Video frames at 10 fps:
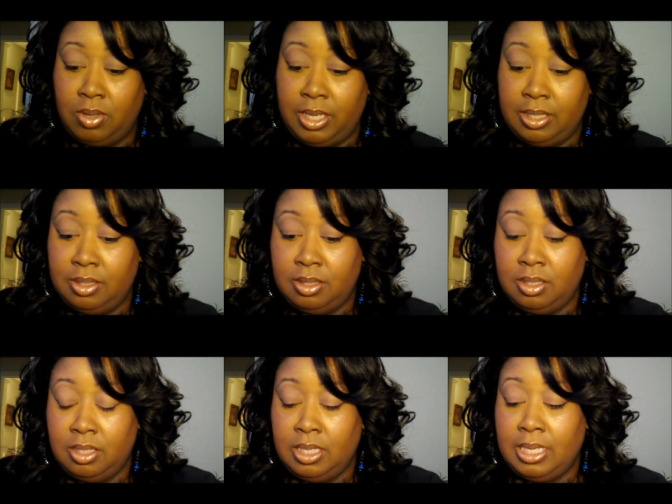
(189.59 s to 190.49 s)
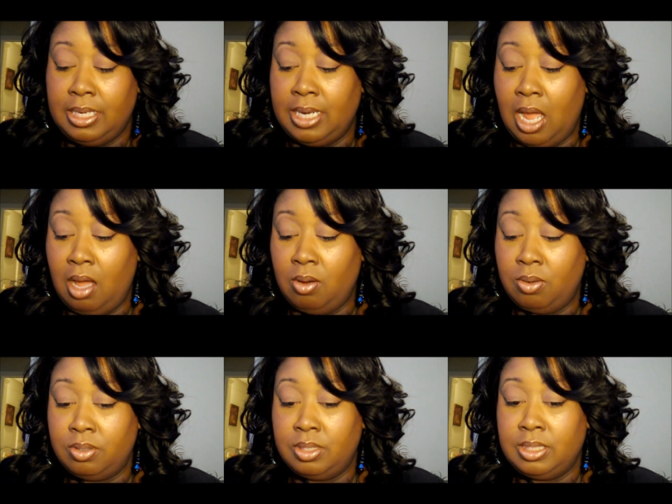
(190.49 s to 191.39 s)
okay?
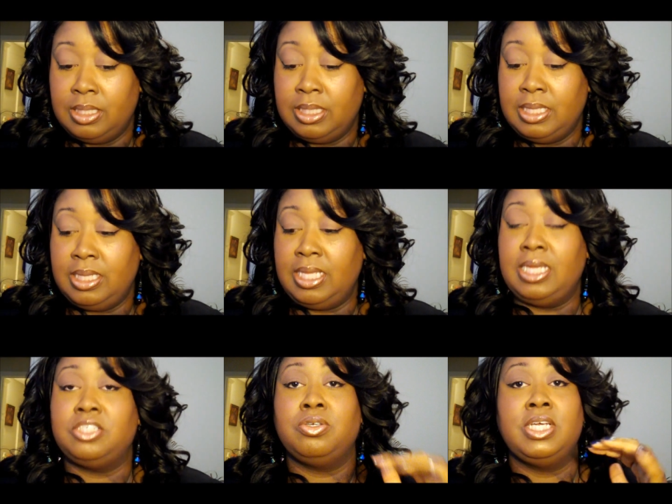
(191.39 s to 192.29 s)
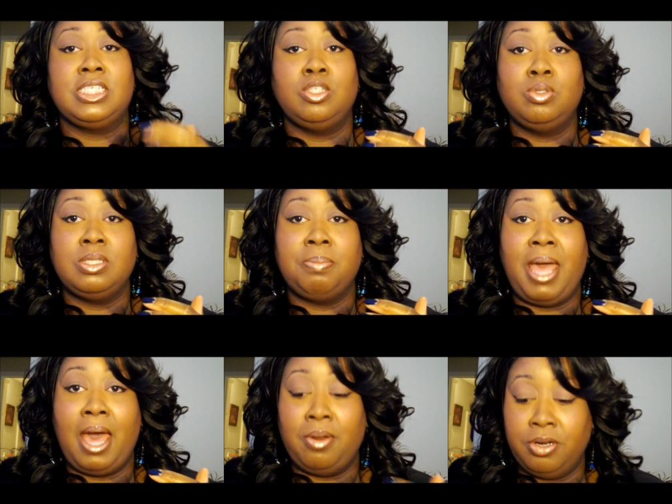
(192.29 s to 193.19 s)
Now, the
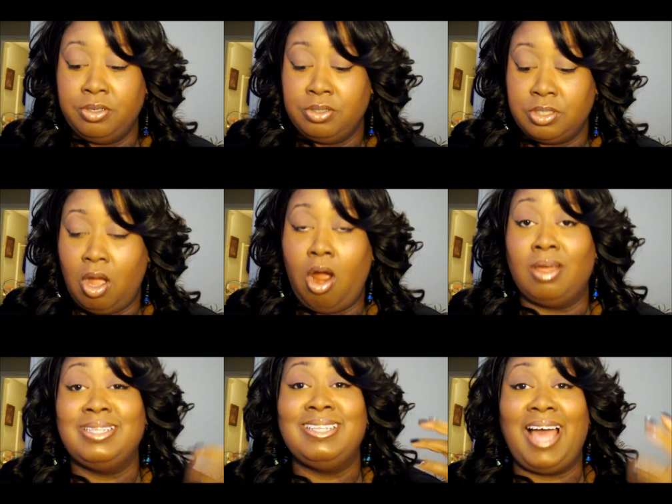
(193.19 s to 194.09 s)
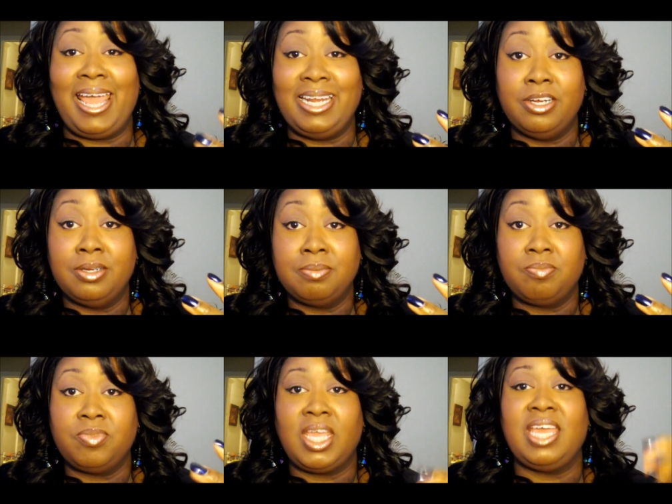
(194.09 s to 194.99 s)
translucent powders are lighter
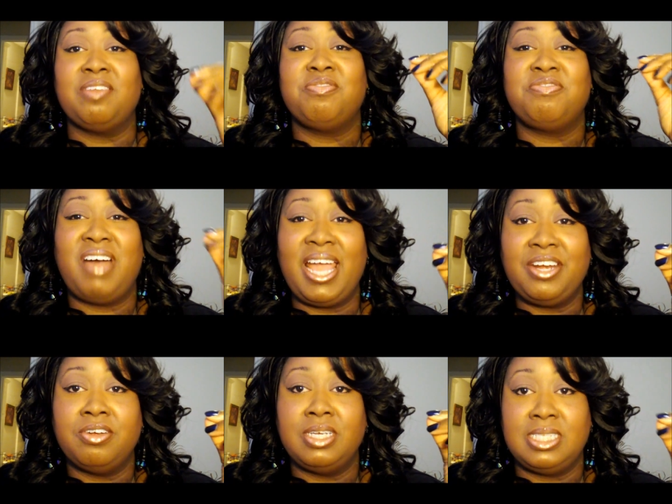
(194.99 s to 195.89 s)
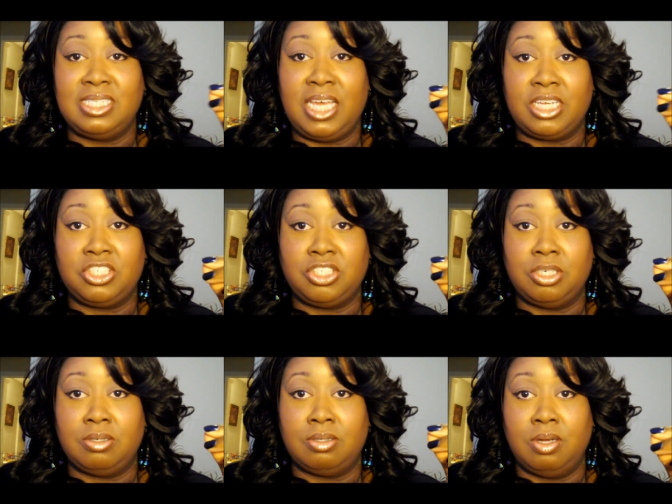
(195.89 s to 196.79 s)
and finer in
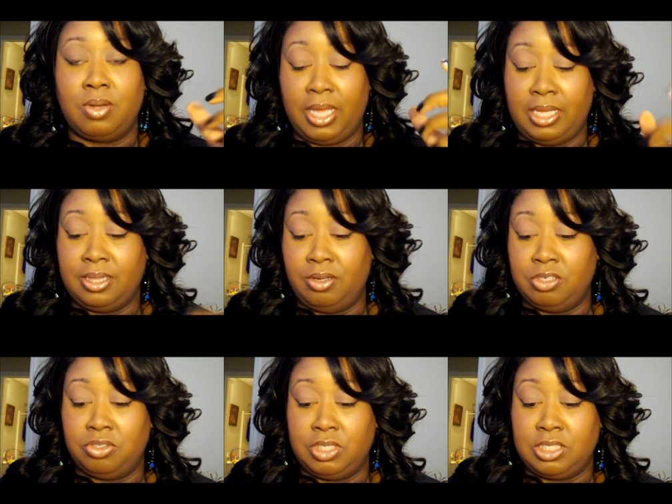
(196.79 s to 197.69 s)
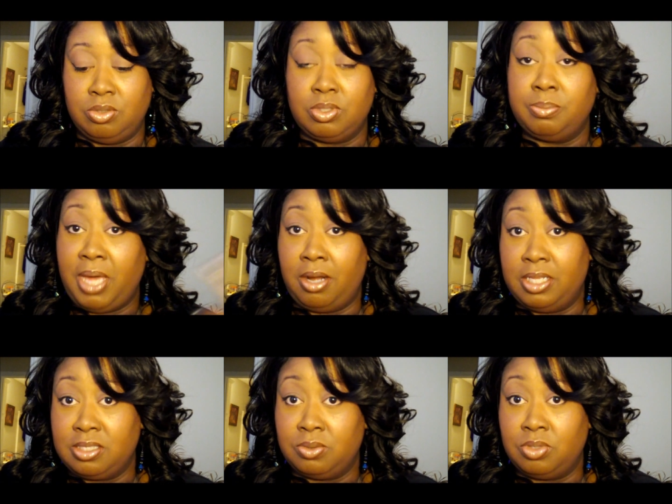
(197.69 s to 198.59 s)
texture, okay? They're a translucent
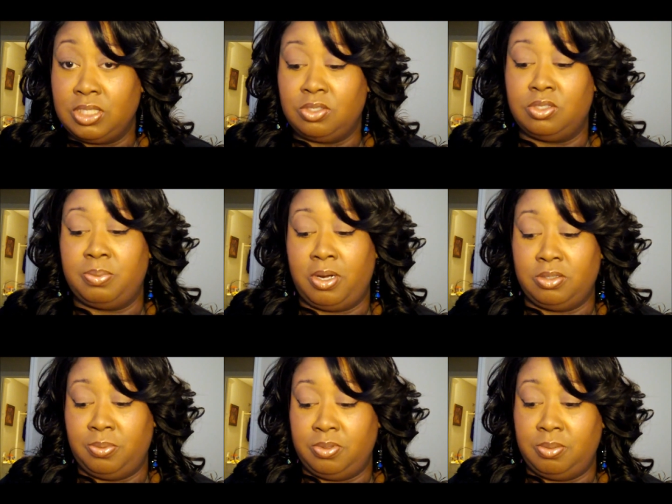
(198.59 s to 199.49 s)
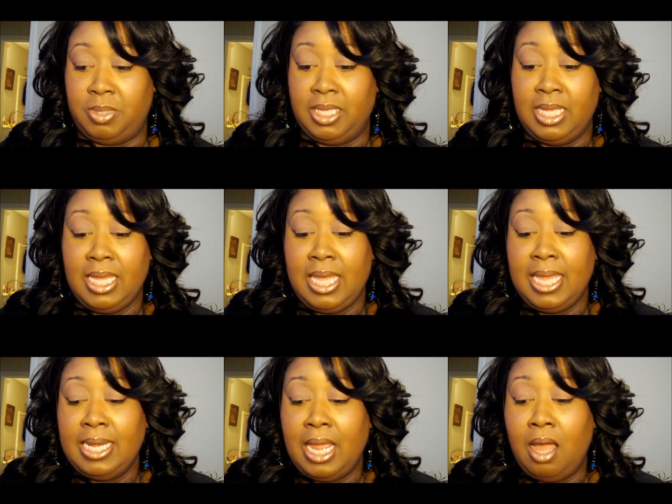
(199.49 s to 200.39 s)
powder. That's what translucent powder is supposed to be.
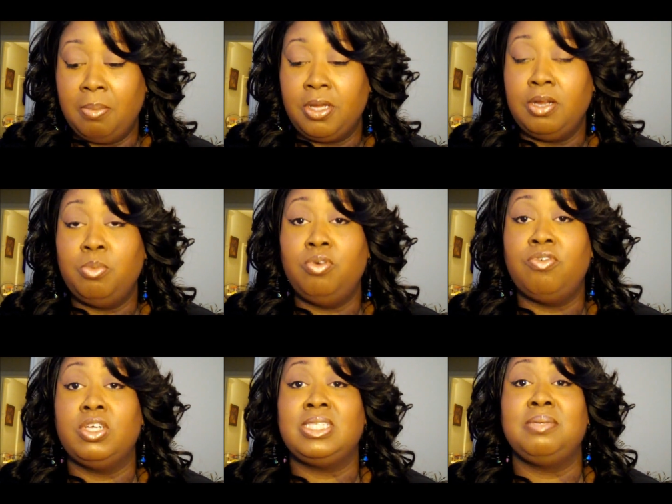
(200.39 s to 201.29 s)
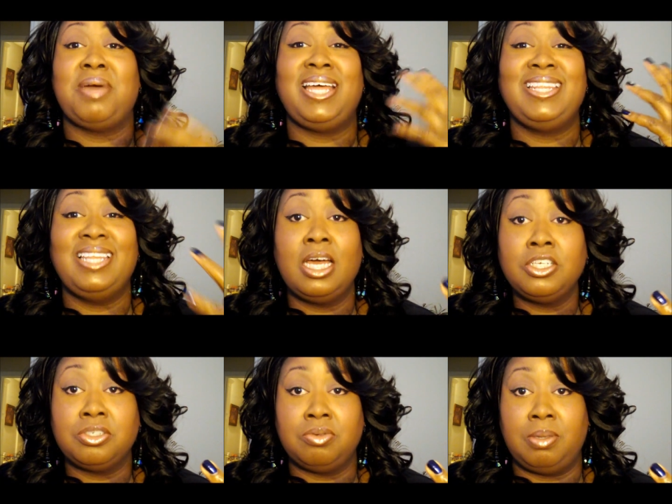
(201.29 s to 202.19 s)
Now I'm gonna move on to my
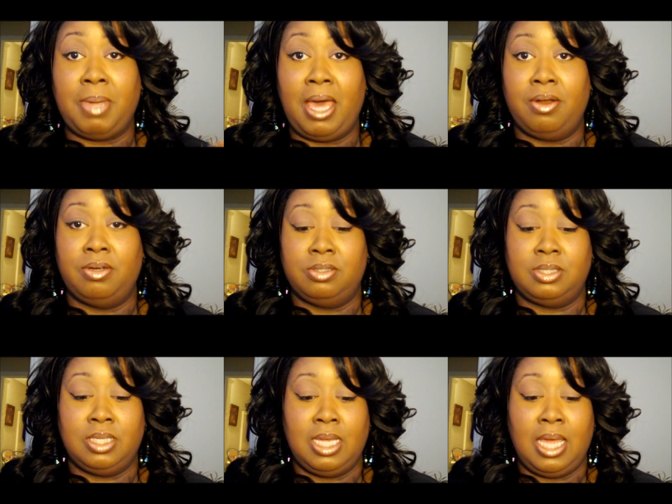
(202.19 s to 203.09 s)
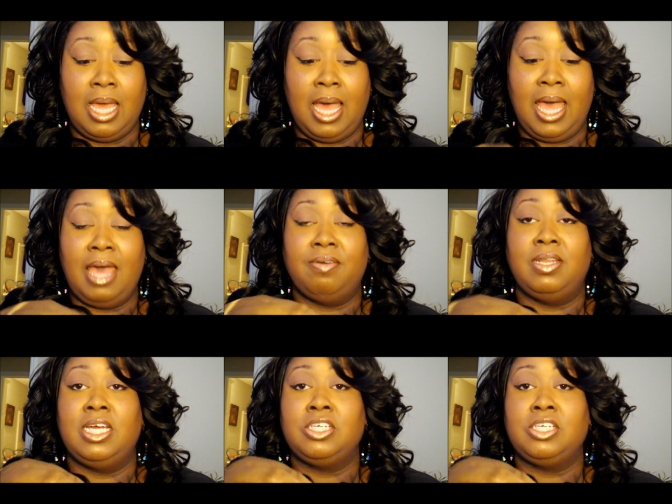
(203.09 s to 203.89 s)
luxury powders. I have a